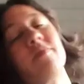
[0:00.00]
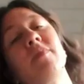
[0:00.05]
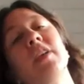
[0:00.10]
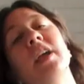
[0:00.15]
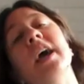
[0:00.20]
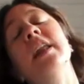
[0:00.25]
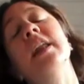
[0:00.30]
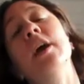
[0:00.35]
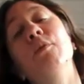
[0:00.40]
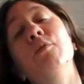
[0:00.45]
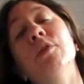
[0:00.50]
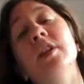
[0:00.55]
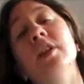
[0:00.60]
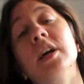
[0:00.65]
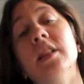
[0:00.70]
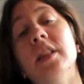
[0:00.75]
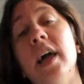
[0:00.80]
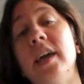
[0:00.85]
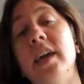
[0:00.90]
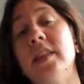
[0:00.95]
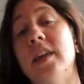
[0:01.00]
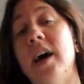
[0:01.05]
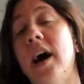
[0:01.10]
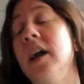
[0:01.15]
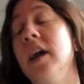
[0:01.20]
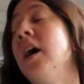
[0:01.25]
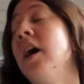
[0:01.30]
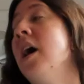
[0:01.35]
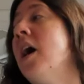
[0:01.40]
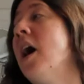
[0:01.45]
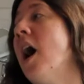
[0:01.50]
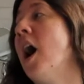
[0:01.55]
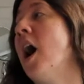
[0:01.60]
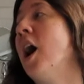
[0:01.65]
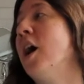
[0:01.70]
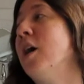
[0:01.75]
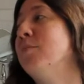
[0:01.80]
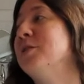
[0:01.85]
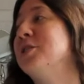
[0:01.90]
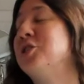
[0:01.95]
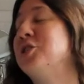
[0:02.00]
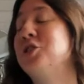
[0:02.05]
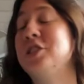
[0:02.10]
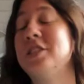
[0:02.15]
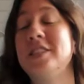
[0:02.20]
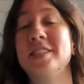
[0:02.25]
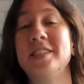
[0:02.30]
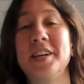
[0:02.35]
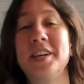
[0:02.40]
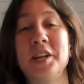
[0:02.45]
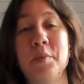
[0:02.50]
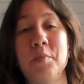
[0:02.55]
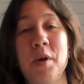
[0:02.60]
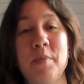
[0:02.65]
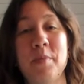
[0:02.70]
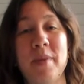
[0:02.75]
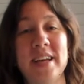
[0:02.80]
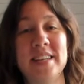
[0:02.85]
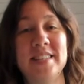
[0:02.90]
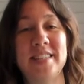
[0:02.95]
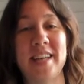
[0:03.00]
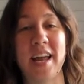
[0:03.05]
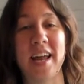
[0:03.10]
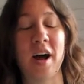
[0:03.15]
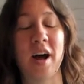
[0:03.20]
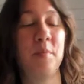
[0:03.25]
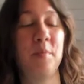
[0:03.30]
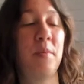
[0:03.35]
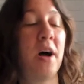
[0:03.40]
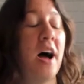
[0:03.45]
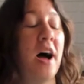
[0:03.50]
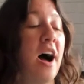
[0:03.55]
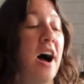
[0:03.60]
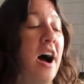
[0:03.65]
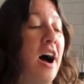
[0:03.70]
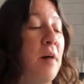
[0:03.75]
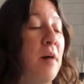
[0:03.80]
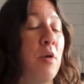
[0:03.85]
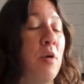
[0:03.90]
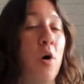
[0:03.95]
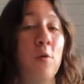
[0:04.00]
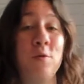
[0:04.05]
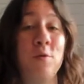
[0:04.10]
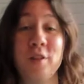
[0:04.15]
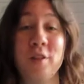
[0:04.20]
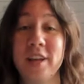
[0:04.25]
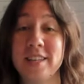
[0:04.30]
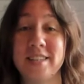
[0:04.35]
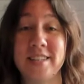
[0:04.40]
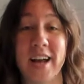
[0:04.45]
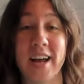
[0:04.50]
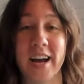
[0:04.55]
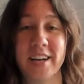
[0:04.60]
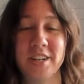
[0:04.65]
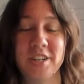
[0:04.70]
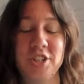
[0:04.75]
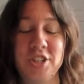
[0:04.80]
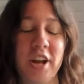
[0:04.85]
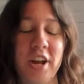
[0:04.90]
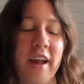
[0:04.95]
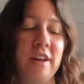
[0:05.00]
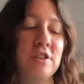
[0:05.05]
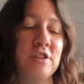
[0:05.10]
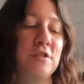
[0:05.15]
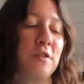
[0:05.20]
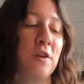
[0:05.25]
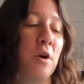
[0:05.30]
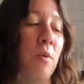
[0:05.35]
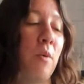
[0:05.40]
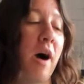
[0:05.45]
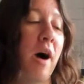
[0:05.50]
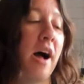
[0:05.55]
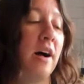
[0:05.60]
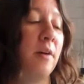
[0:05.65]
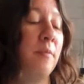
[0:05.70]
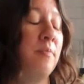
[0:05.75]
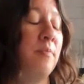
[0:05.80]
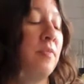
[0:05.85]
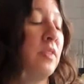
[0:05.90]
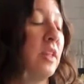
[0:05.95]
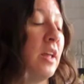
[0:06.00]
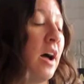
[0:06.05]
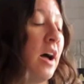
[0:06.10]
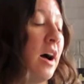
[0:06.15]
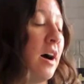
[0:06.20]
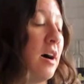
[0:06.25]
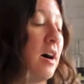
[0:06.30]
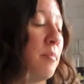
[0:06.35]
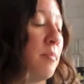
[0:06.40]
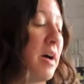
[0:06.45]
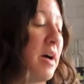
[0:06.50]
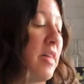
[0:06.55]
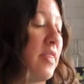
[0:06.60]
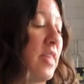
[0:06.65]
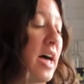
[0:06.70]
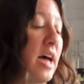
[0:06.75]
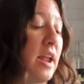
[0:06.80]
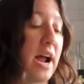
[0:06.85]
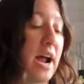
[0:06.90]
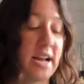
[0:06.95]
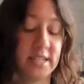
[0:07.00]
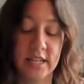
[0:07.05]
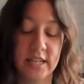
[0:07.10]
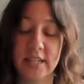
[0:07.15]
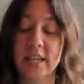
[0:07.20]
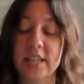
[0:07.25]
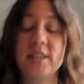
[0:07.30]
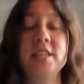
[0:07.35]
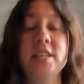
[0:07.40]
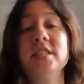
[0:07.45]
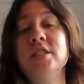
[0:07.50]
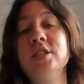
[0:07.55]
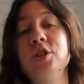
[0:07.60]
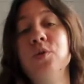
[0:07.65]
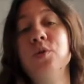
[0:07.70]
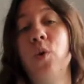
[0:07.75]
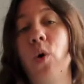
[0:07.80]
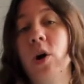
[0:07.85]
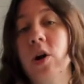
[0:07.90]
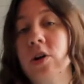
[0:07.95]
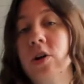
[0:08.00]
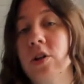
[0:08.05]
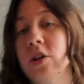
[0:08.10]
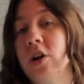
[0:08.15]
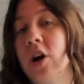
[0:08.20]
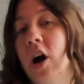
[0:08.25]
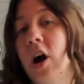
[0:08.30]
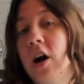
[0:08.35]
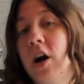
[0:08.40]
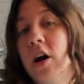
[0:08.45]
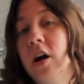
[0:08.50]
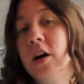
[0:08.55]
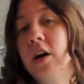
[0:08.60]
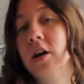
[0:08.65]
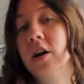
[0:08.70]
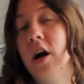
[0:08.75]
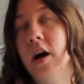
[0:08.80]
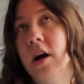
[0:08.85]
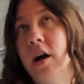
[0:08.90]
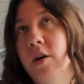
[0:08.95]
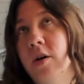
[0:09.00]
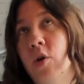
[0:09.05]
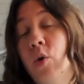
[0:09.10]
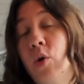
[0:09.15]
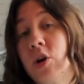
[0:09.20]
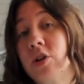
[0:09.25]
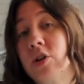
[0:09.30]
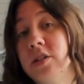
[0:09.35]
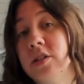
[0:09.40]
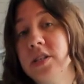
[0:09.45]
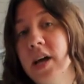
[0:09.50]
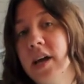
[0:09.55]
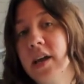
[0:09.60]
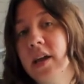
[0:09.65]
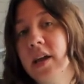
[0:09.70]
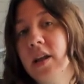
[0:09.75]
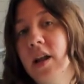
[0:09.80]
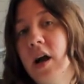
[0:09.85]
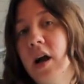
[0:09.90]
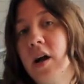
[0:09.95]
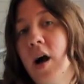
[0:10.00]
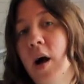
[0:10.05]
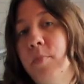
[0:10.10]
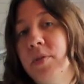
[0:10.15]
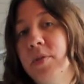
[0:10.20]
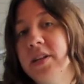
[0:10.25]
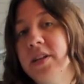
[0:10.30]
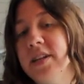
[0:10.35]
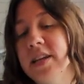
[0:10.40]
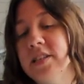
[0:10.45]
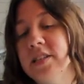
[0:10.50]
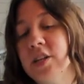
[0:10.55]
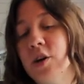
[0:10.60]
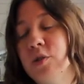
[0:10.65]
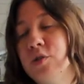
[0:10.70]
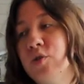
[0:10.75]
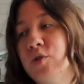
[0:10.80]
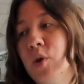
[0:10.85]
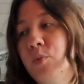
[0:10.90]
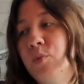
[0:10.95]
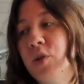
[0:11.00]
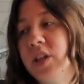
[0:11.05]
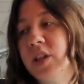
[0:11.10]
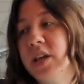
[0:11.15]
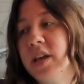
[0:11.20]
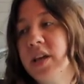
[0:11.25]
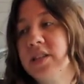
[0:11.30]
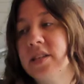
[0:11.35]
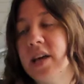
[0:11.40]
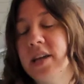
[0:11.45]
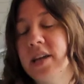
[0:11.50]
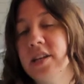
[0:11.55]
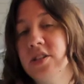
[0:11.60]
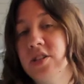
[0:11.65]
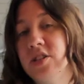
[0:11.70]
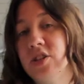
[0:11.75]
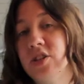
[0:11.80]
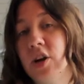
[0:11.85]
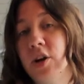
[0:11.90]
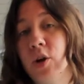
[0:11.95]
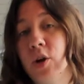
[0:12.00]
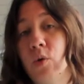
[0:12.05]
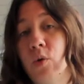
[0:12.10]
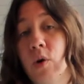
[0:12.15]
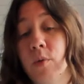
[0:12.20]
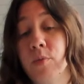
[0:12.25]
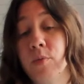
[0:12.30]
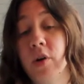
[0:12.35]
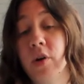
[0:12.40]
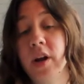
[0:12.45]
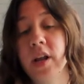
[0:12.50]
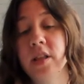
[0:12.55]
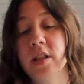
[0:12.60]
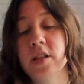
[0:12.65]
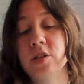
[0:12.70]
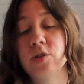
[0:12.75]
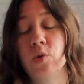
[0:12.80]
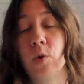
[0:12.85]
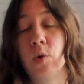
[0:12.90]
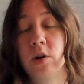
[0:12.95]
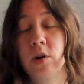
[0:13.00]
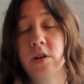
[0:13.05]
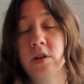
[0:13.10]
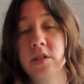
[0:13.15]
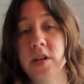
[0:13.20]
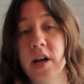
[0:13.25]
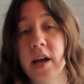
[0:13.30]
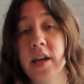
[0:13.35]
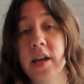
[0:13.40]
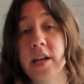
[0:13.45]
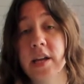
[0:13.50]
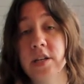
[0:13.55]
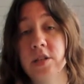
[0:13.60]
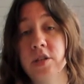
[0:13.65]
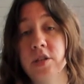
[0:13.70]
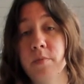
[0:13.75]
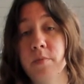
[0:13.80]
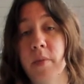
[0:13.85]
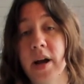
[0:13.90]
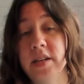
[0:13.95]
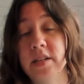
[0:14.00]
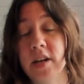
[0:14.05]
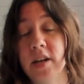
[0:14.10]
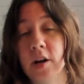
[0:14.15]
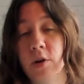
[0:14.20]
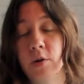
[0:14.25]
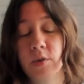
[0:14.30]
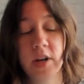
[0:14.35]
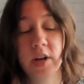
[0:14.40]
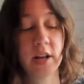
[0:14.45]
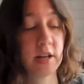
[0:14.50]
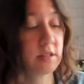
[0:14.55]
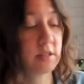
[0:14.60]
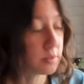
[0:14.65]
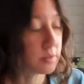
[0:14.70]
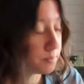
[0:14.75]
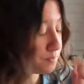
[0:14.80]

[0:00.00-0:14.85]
and I really like that. So this is going to be my setup. Hopefully it's not going to change for a while. And then I did get this new Oracle deck in a couple of days ago, so I'm really excited to start incorporating this Oracle deck into my tarot readings.